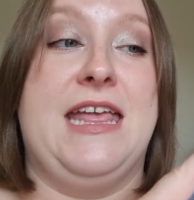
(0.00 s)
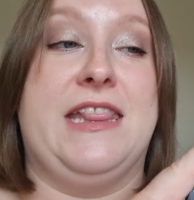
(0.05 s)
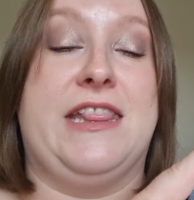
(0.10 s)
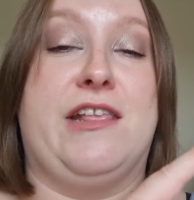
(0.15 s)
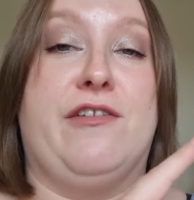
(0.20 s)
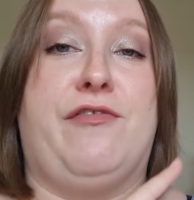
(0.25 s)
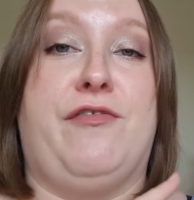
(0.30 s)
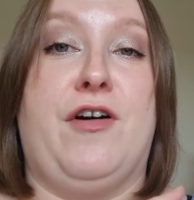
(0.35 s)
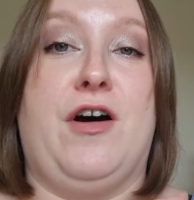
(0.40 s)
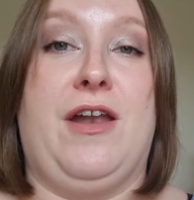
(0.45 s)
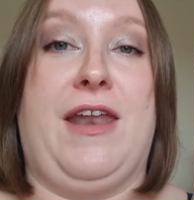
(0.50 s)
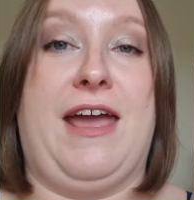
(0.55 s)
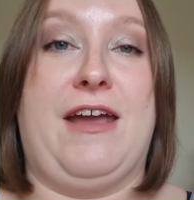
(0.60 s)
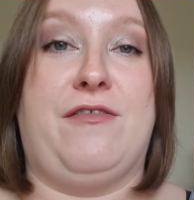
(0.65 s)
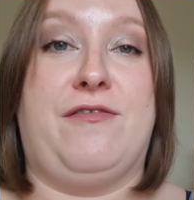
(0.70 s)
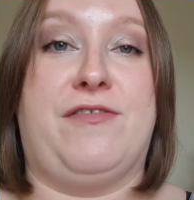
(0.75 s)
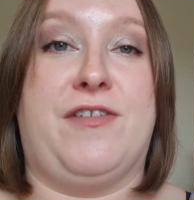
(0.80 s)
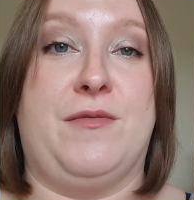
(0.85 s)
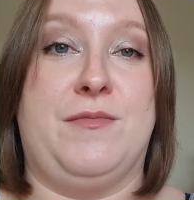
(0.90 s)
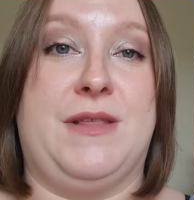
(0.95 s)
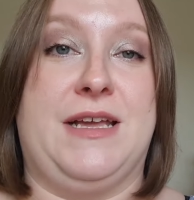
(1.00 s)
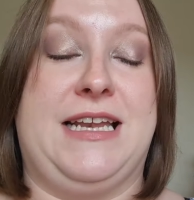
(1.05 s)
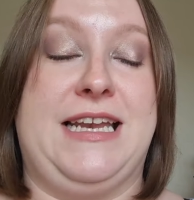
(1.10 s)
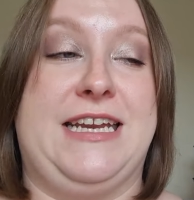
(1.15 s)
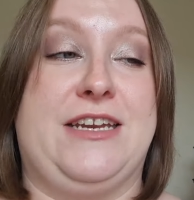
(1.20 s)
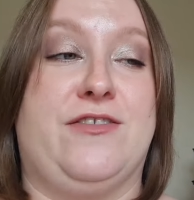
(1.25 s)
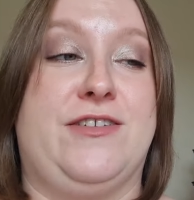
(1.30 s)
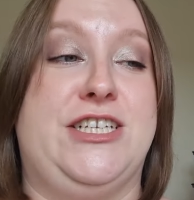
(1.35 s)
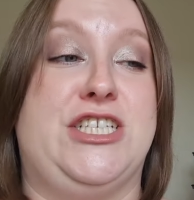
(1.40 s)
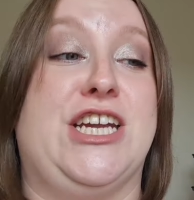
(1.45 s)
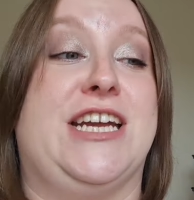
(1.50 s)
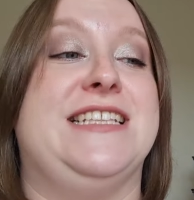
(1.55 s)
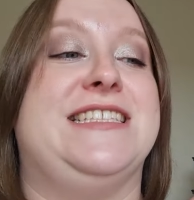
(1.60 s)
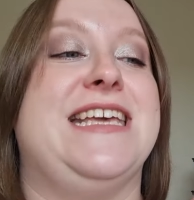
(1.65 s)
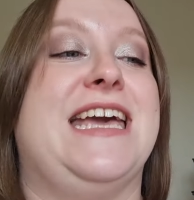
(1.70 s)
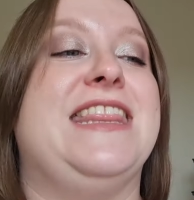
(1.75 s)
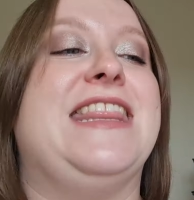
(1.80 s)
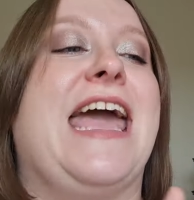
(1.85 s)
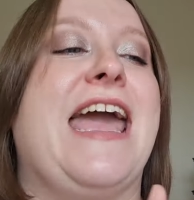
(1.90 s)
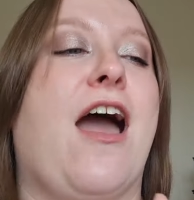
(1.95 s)
The fallout from the glittery shades,
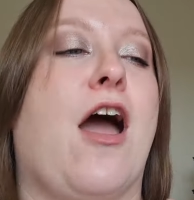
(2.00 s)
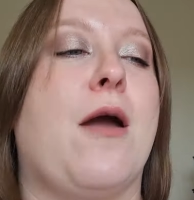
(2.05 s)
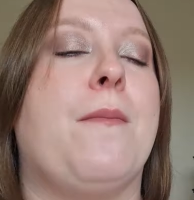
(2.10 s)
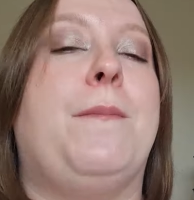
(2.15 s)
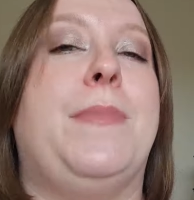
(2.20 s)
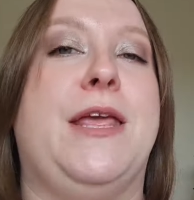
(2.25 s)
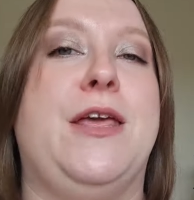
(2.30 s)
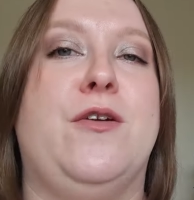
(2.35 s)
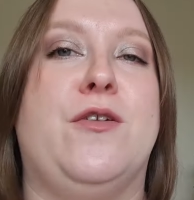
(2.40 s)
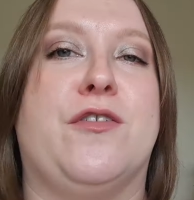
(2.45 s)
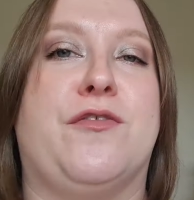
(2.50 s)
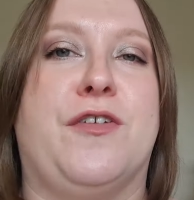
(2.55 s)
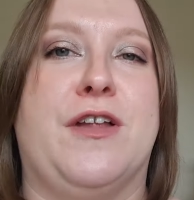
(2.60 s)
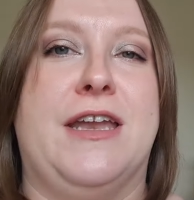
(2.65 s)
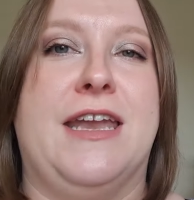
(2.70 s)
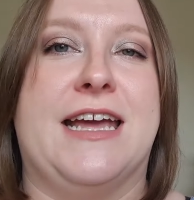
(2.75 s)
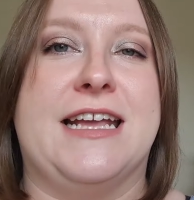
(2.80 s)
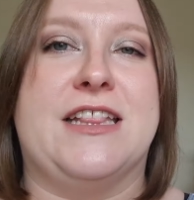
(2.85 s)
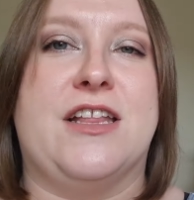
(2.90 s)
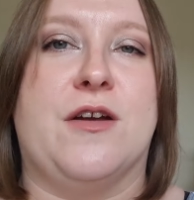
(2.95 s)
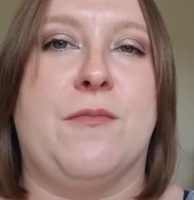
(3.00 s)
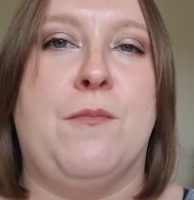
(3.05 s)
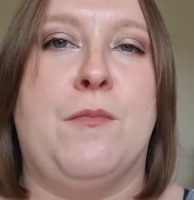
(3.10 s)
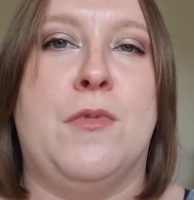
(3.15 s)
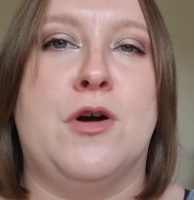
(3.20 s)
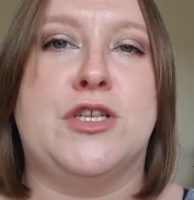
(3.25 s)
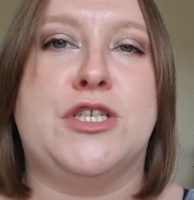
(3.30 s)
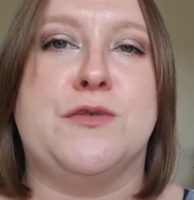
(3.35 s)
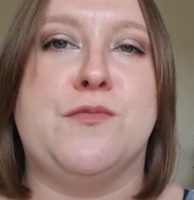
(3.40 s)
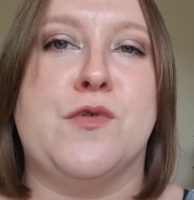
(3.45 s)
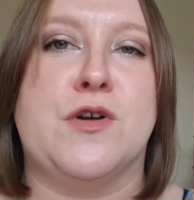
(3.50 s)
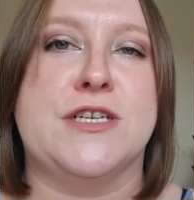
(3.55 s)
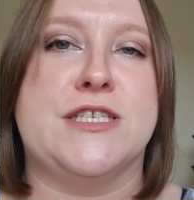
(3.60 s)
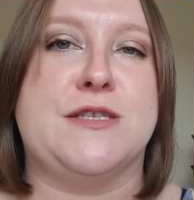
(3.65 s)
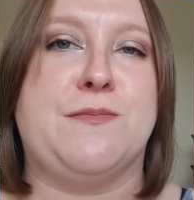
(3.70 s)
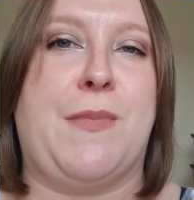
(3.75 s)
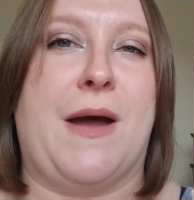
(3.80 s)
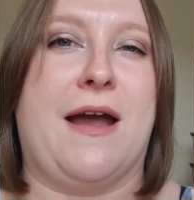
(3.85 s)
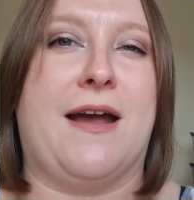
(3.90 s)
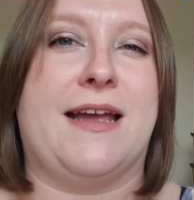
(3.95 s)
they are beautiful, like they're much more
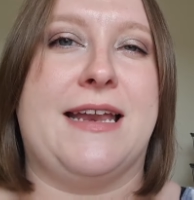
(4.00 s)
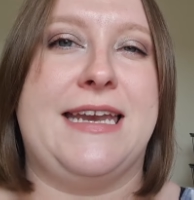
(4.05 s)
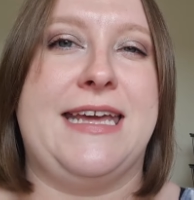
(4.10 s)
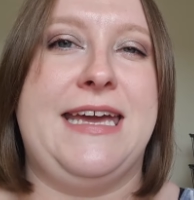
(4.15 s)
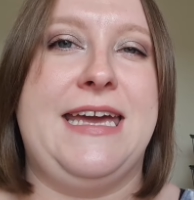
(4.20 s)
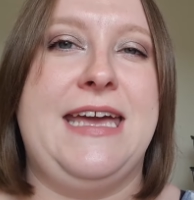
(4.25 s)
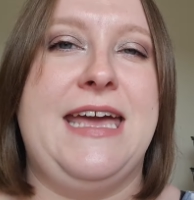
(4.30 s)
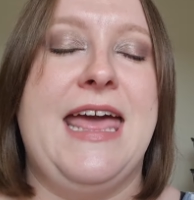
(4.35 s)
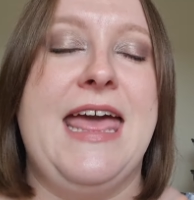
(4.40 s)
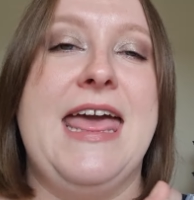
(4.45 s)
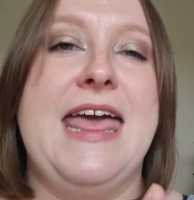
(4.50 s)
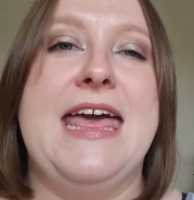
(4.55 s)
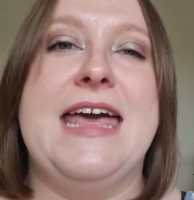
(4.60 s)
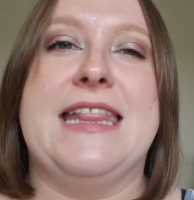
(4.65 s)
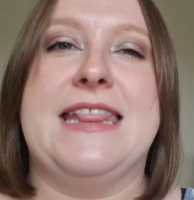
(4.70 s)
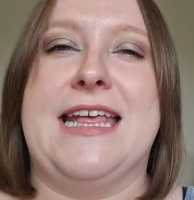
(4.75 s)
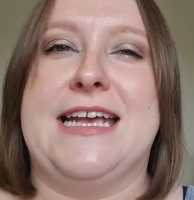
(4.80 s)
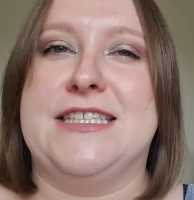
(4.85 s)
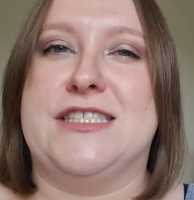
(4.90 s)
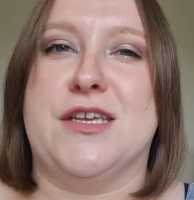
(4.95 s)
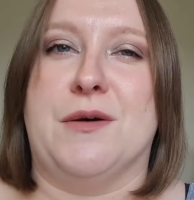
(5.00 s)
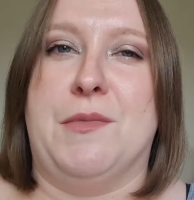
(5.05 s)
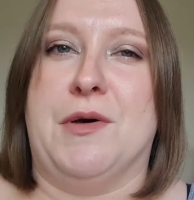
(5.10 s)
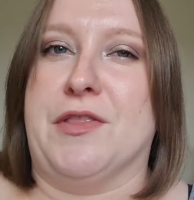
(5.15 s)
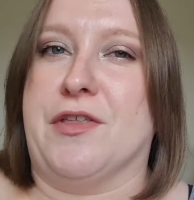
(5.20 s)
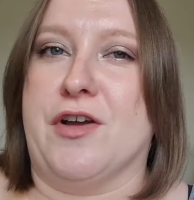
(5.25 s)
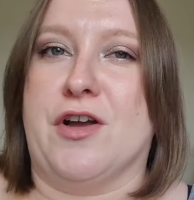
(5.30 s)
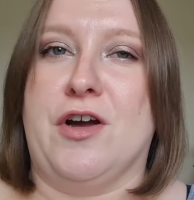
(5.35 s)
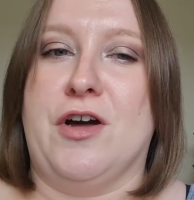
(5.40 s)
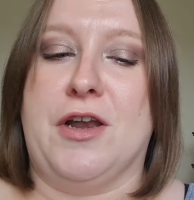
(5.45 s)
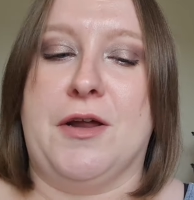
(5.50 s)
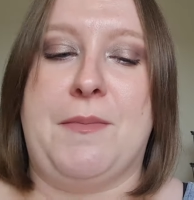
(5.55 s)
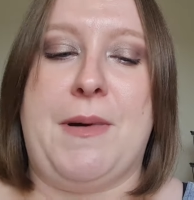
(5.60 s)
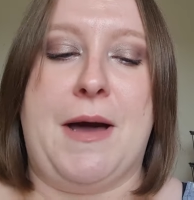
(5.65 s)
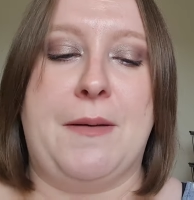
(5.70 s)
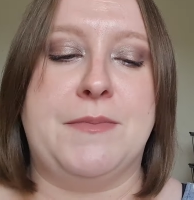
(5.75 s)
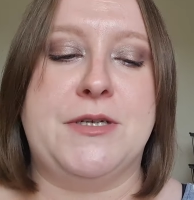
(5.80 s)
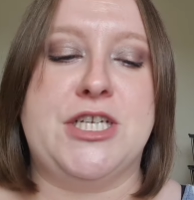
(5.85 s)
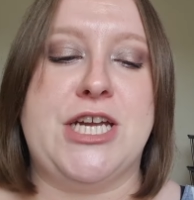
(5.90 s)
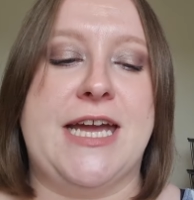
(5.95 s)
sparkly than some other
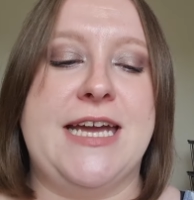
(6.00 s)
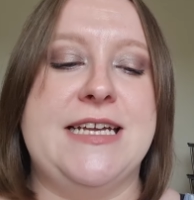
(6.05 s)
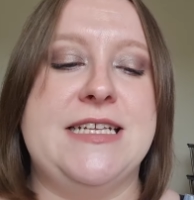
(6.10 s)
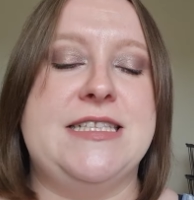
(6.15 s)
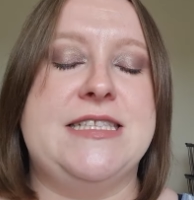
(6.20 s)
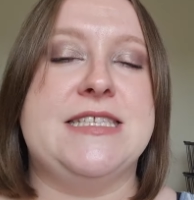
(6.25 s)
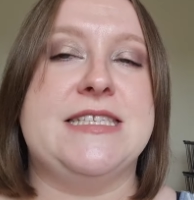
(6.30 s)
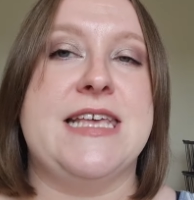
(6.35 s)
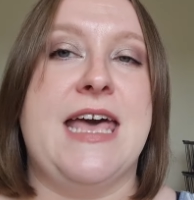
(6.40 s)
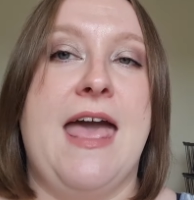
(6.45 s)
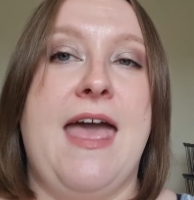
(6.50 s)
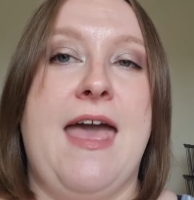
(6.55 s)
Colourpop shades.